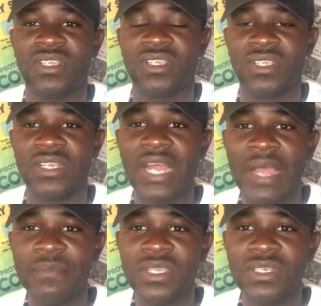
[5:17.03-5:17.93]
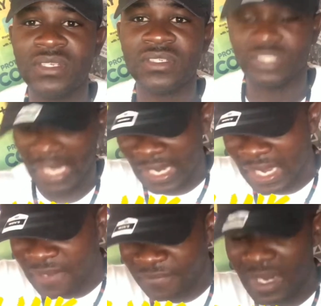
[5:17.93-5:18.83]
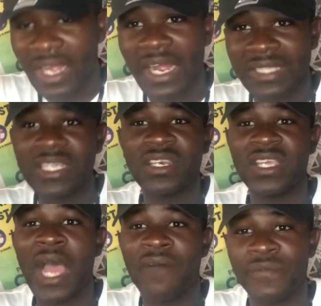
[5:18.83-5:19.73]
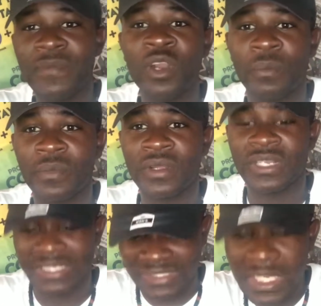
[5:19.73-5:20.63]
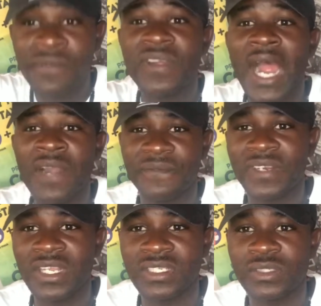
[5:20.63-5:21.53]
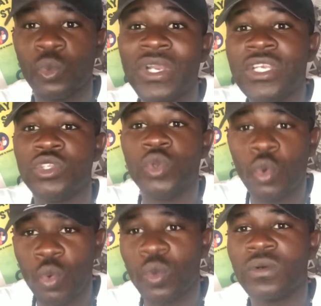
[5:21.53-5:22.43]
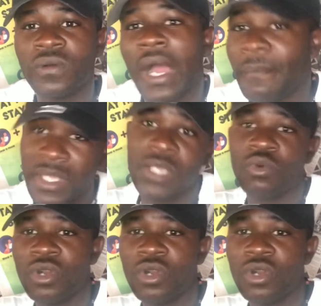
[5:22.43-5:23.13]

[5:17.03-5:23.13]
You know what I mean? At a level that I think that you have to build up the self-confidence within you and make it work.